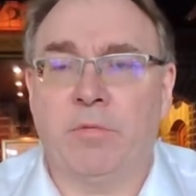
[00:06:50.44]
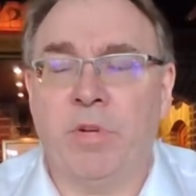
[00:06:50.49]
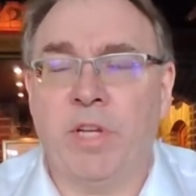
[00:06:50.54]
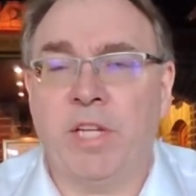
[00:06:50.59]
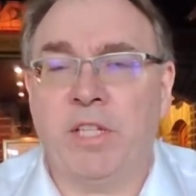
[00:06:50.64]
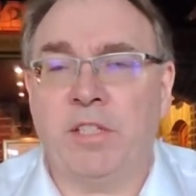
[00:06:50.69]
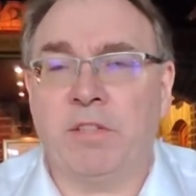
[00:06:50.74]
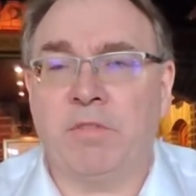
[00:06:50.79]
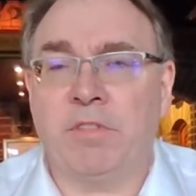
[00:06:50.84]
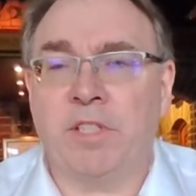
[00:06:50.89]

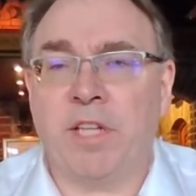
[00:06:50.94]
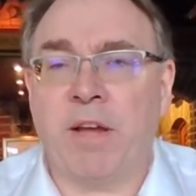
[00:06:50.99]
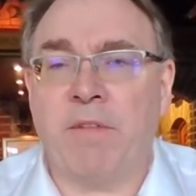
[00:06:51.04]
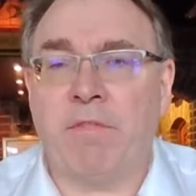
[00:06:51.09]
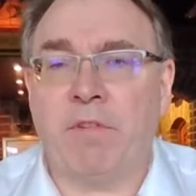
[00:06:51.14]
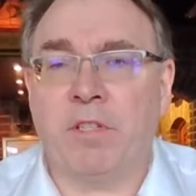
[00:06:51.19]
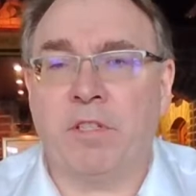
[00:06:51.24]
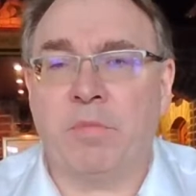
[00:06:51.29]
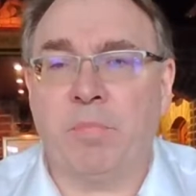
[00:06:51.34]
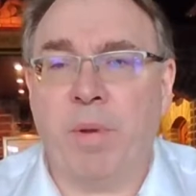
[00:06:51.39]
weeks of
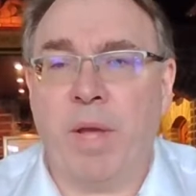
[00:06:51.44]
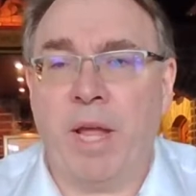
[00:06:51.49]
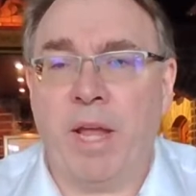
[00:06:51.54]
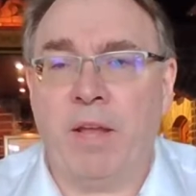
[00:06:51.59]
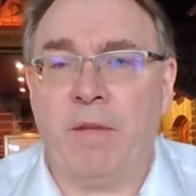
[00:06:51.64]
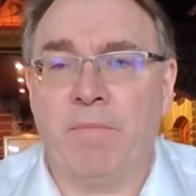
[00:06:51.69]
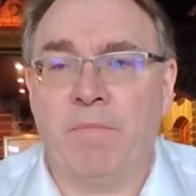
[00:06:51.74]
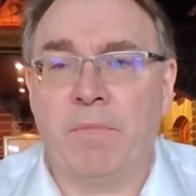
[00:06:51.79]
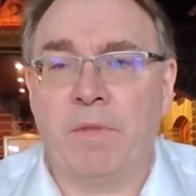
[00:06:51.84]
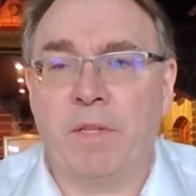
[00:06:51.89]
severance
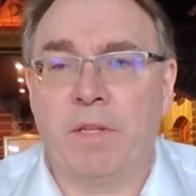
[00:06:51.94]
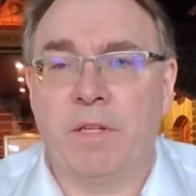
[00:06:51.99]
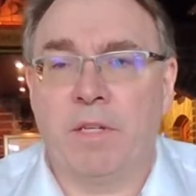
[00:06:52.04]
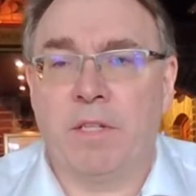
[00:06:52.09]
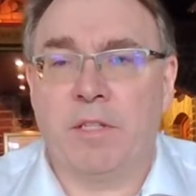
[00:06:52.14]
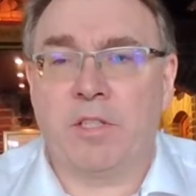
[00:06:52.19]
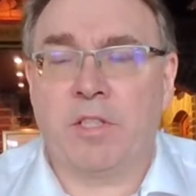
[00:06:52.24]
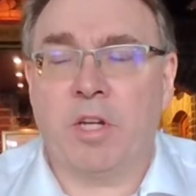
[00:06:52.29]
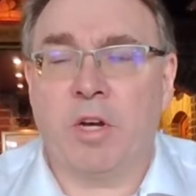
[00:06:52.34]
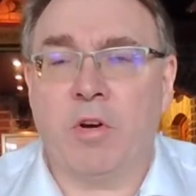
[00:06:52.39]
pay.
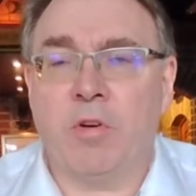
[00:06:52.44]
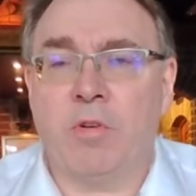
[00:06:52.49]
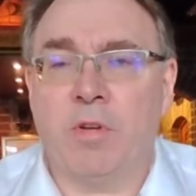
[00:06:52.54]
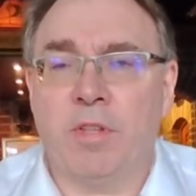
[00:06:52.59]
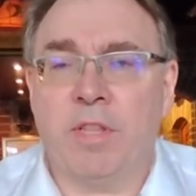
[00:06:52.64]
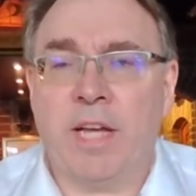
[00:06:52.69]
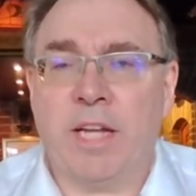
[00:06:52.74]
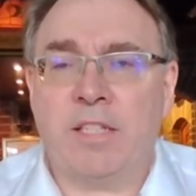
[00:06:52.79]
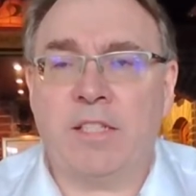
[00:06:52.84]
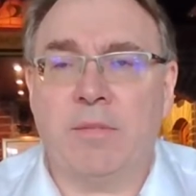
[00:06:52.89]

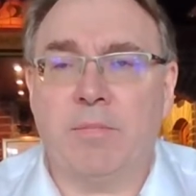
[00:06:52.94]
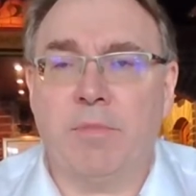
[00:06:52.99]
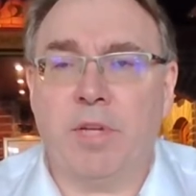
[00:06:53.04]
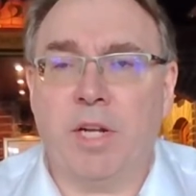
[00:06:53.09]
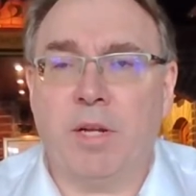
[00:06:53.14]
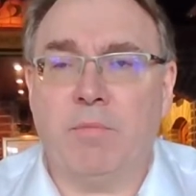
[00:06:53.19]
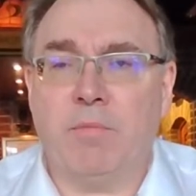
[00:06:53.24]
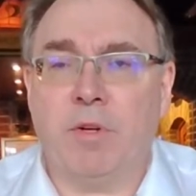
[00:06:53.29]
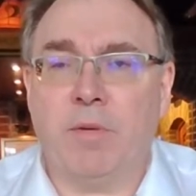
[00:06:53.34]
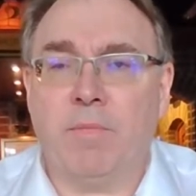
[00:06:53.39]
So that's a
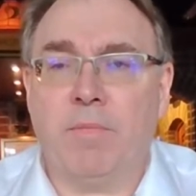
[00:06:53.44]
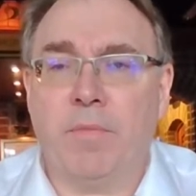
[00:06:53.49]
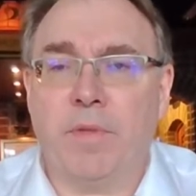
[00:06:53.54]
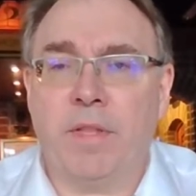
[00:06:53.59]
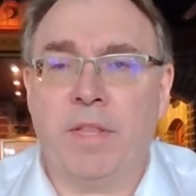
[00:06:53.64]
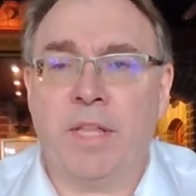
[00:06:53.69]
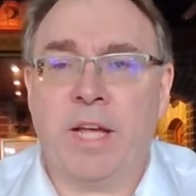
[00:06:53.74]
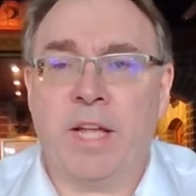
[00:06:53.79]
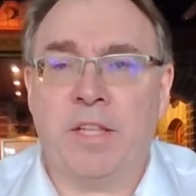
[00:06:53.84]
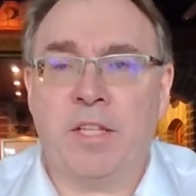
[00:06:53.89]
minimum
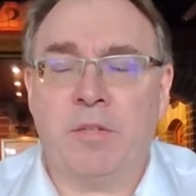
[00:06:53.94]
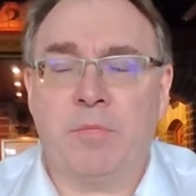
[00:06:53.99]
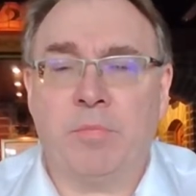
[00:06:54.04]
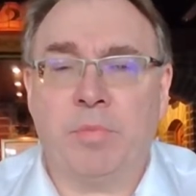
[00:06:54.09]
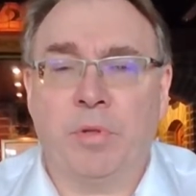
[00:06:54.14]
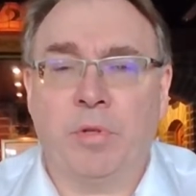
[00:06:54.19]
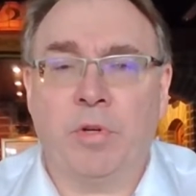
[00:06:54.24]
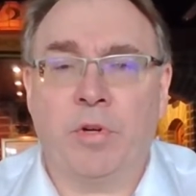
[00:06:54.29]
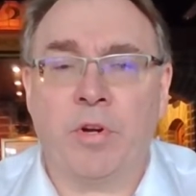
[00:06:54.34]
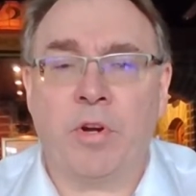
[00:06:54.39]
that the
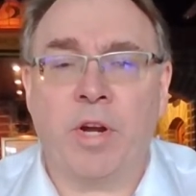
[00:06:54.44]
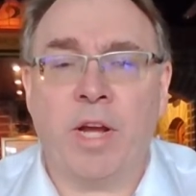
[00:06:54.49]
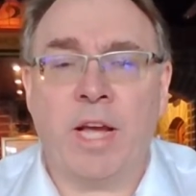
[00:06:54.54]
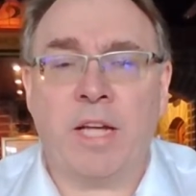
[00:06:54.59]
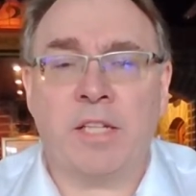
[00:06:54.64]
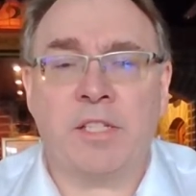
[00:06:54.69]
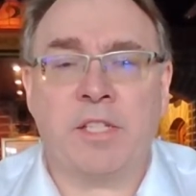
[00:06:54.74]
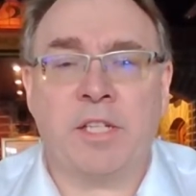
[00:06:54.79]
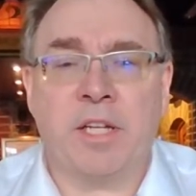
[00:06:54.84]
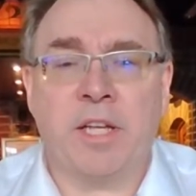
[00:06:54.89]
employer
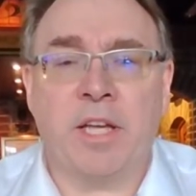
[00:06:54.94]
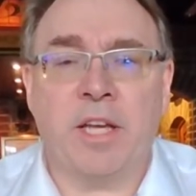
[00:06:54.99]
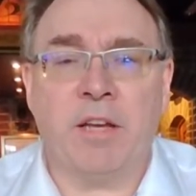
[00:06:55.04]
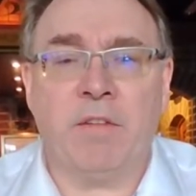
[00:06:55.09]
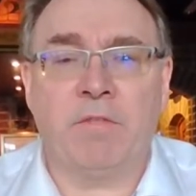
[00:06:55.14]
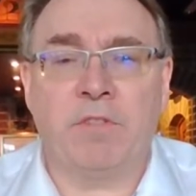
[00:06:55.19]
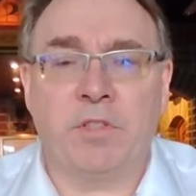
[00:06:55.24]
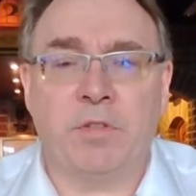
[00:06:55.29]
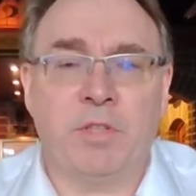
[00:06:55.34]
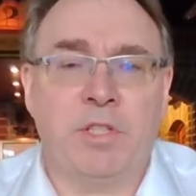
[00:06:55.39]
has to
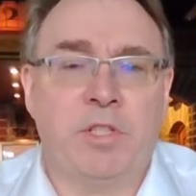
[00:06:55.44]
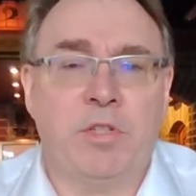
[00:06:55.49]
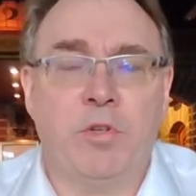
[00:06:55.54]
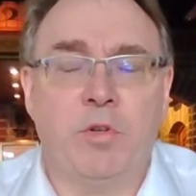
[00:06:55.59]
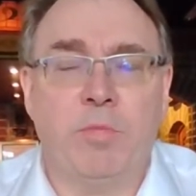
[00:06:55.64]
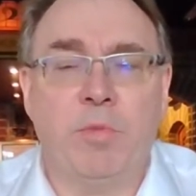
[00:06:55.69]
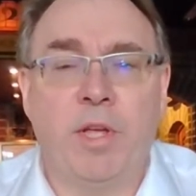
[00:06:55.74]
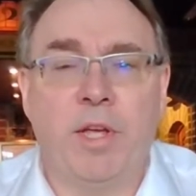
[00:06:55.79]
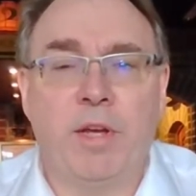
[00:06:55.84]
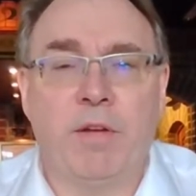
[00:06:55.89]
give. So
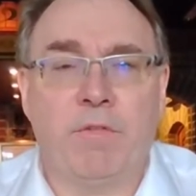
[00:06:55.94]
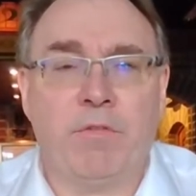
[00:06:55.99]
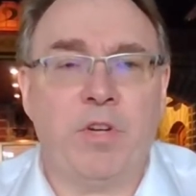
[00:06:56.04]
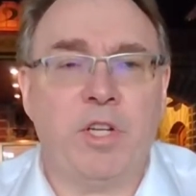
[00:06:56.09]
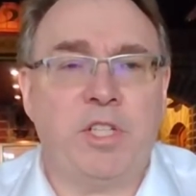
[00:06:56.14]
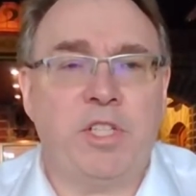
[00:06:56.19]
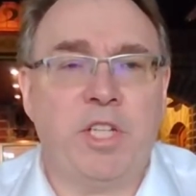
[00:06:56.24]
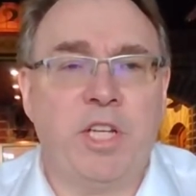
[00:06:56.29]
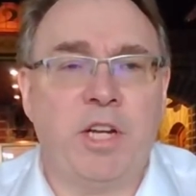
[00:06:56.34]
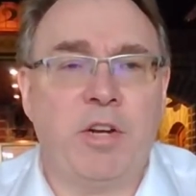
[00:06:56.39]
assume for
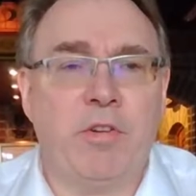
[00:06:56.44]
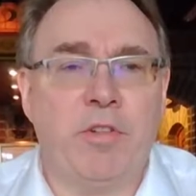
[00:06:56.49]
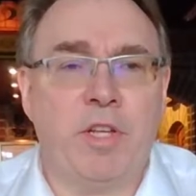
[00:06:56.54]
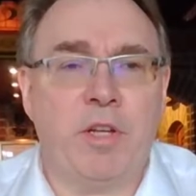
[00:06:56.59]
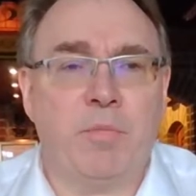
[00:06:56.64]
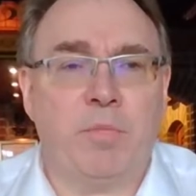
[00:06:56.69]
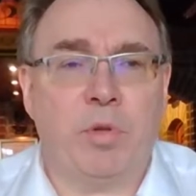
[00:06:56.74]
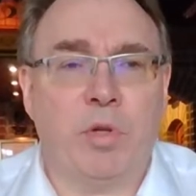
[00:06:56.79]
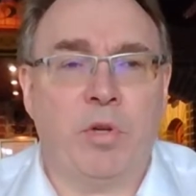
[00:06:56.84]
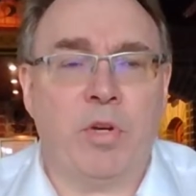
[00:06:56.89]
each year
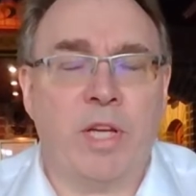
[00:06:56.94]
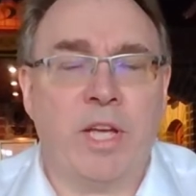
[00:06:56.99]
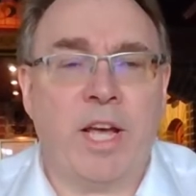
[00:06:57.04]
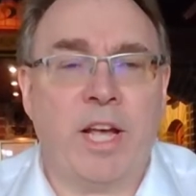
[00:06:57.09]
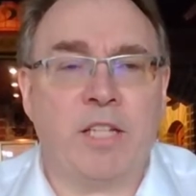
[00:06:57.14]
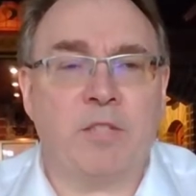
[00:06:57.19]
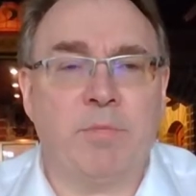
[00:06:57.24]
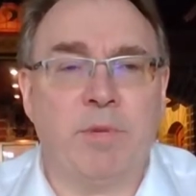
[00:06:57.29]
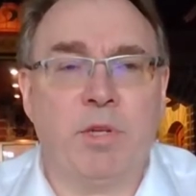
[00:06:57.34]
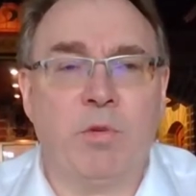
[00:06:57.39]
the employee
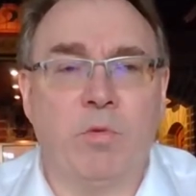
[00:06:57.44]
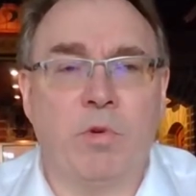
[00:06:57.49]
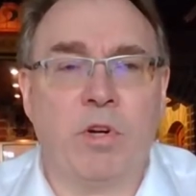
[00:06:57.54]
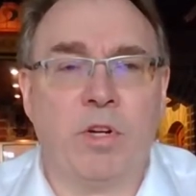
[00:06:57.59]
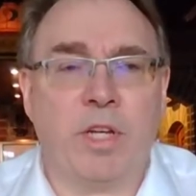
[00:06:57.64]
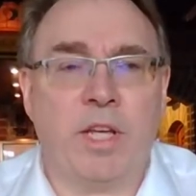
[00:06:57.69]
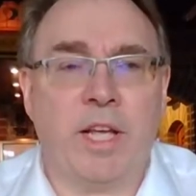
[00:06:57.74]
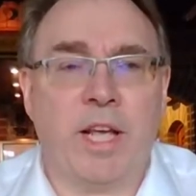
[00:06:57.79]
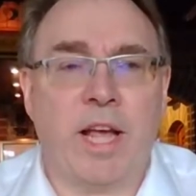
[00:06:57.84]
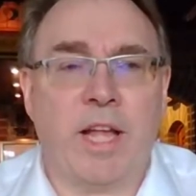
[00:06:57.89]
has been
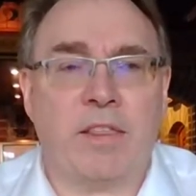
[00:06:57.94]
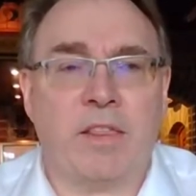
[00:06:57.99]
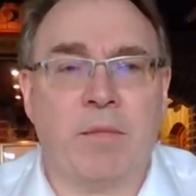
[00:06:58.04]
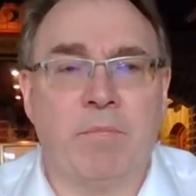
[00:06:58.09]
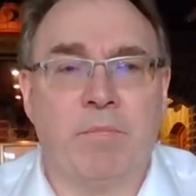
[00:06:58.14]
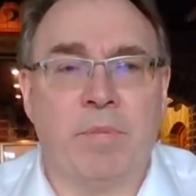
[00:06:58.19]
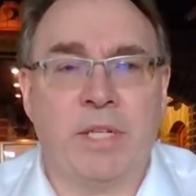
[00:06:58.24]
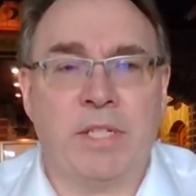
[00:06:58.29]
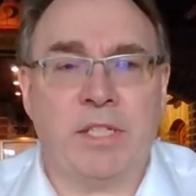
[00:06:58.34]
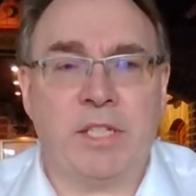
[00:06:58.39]
working at
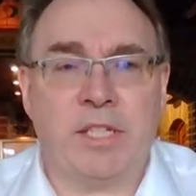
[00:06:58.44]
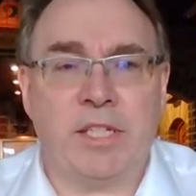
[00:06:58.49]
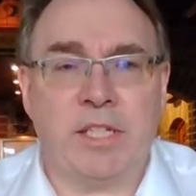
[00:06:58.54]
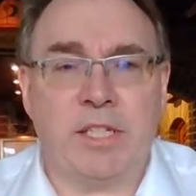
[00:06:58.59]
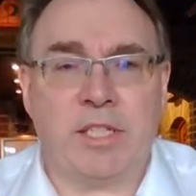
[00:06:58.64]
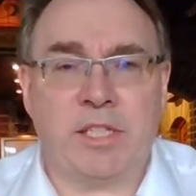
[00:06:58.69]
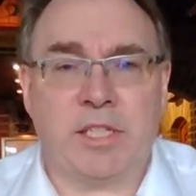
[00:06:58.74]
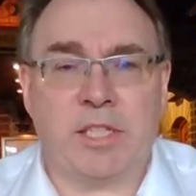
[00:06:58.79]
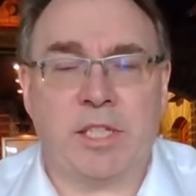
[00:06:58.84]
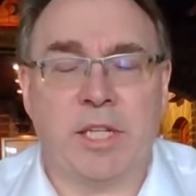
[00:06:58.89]
the
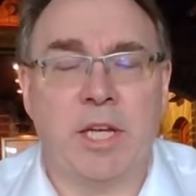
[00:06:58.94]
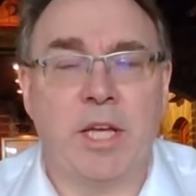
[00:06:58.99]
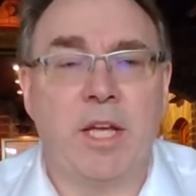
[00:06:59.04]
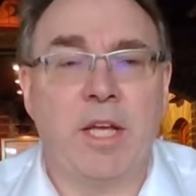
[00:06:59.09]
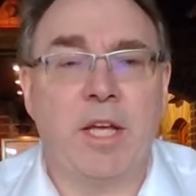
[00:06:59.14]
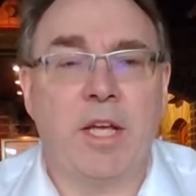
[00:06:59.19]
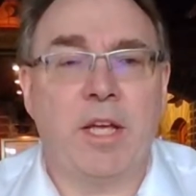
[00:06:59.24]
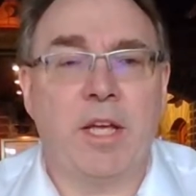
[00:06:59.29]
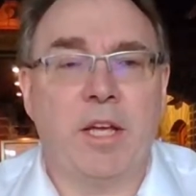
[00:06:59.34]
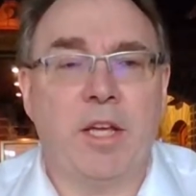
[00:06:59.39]
business,
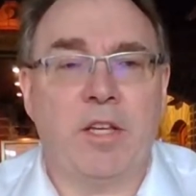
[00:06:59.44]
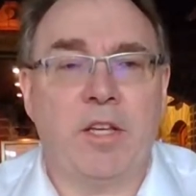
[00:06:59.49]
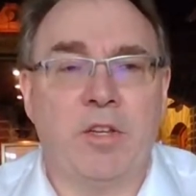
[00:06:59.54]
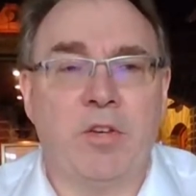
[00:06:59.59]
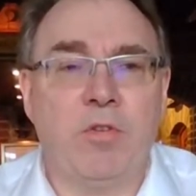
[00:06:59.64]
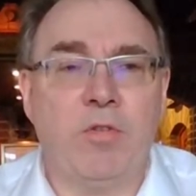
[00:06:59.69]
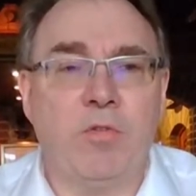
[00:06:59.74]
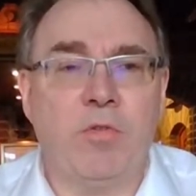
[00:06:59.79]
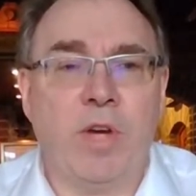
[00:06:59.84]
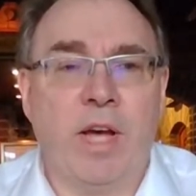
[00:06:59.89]

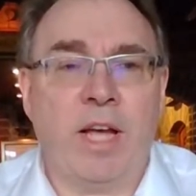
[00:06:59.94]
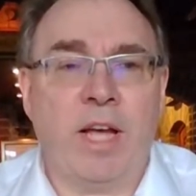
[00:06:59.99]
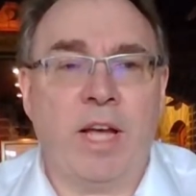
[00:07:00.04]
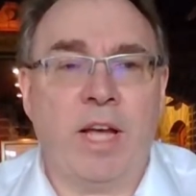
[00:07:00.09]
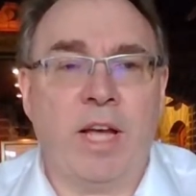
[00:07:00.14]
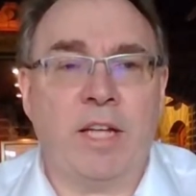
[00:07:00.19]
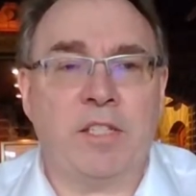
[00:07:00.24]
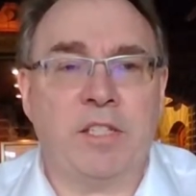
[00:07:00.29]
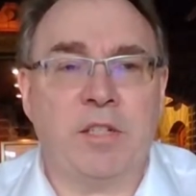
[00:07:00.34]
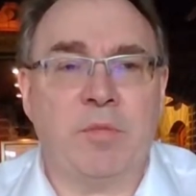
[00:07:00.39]
you
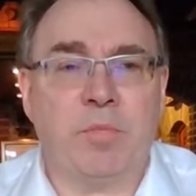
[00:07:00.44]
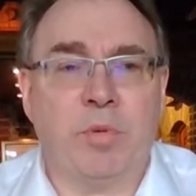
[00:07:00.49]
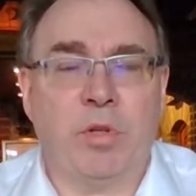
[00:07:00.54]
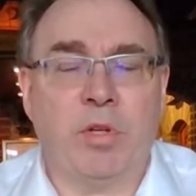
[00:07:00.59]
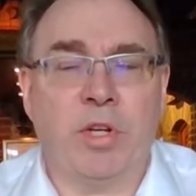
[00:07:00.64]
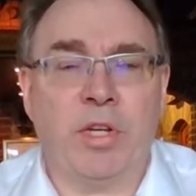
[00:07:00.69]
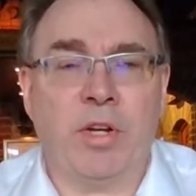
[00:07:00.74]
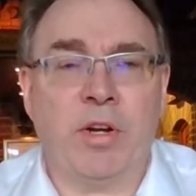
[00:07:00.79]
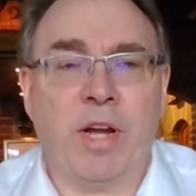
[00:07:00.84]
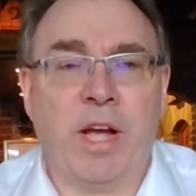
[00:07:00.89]
as the
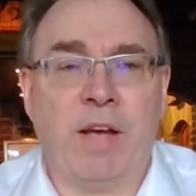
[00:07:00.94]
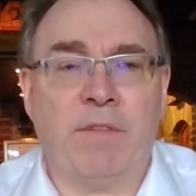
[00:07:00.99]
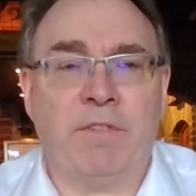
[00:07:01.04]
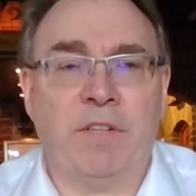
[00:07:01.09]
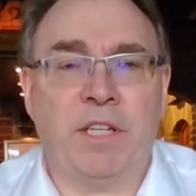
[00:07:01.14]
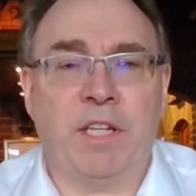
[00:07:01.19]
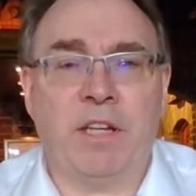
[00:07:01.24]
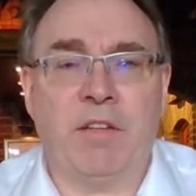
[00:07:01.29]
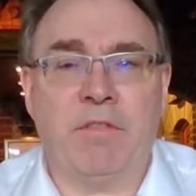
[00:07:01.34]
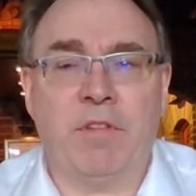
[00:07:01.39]
employer have
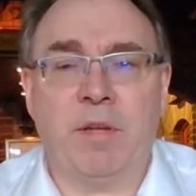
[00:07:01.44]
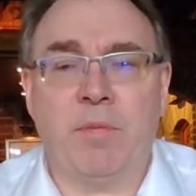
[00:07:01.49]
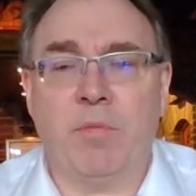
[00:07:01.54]
to give